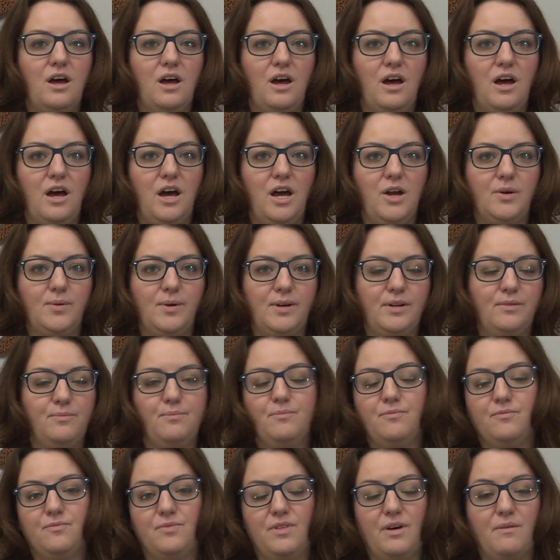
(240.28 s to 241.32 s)
I
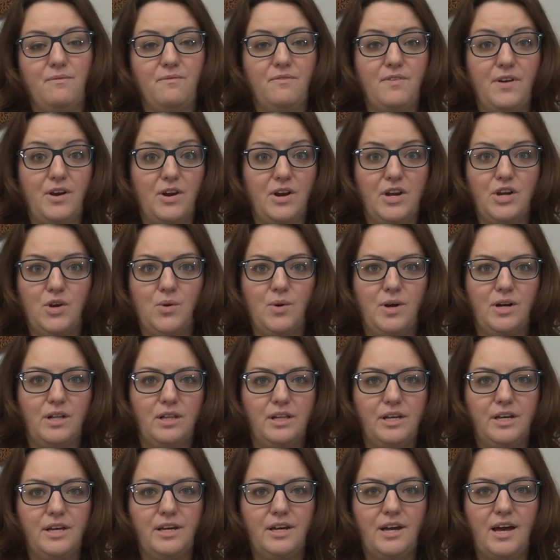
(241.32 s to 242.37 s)
read them very
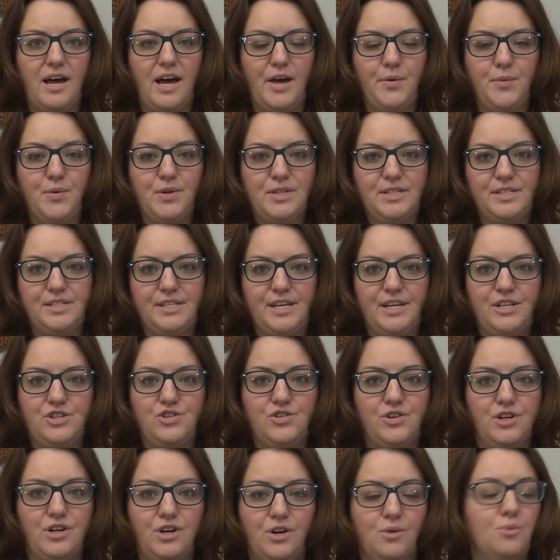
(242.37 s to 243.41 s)
quickly. I would say
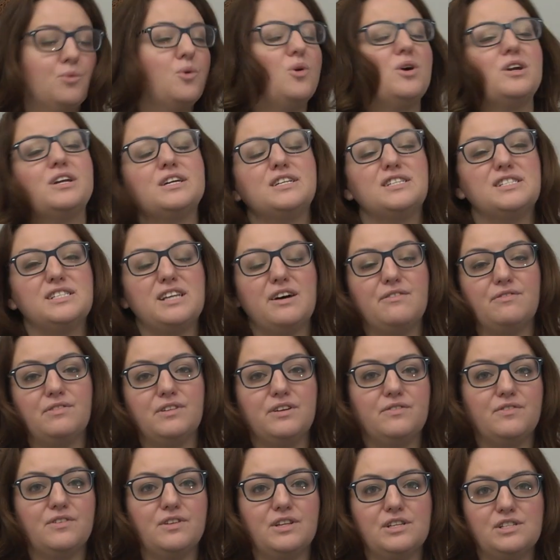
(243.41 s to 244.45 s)
trigger warnings
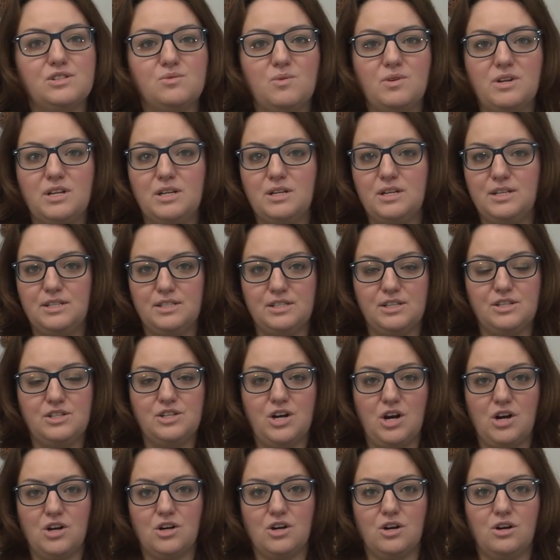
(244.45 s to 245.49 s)
definitely for this one. It is a
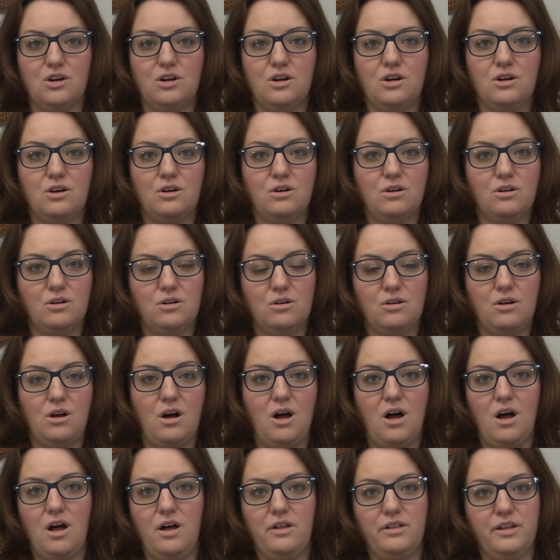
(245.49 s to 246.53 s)
darker
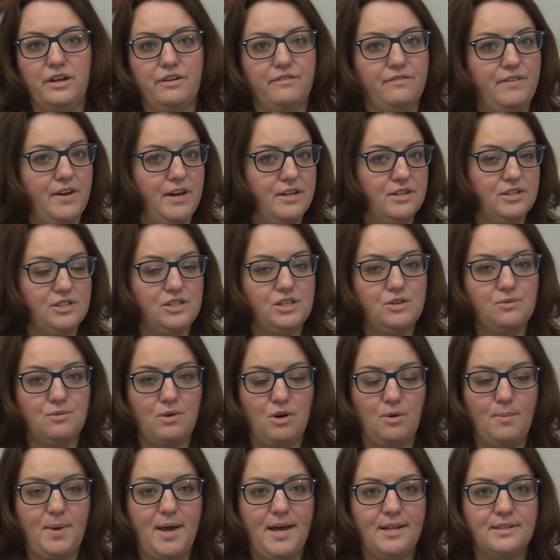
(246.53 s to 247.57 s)
like fantasy
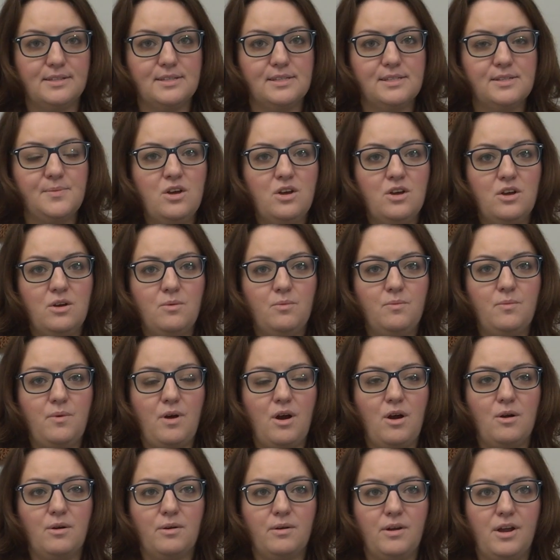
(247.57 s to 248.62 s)
romance.
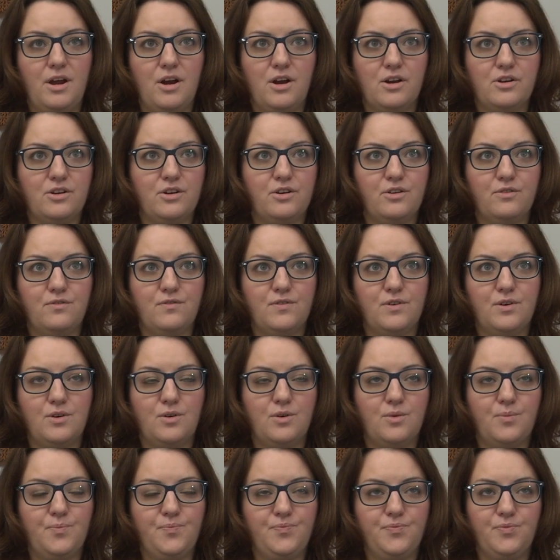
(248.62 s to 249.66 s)
Our character,
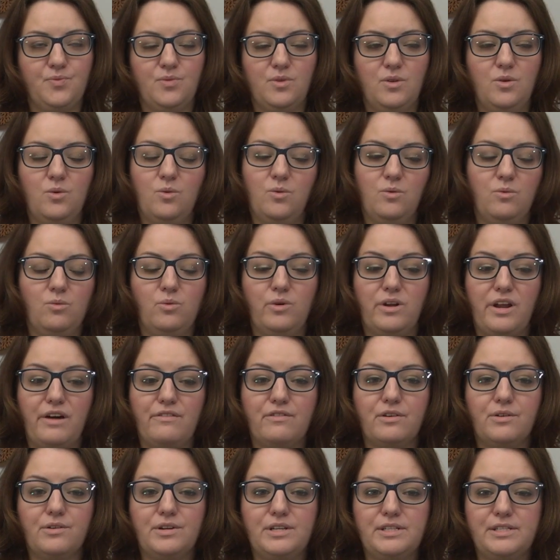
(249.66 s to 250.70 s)
for
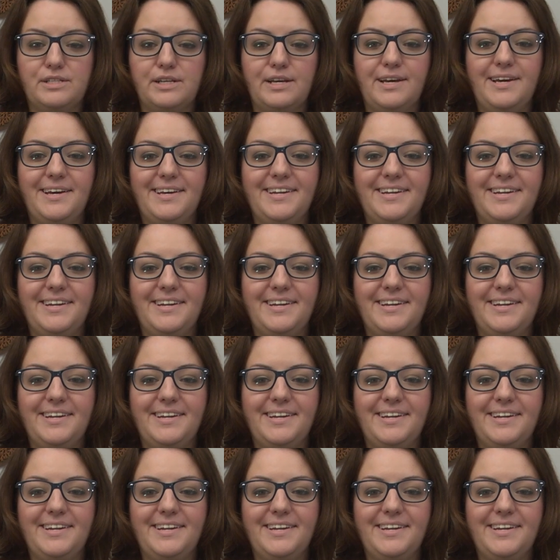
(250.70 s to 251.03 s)
whatever reason,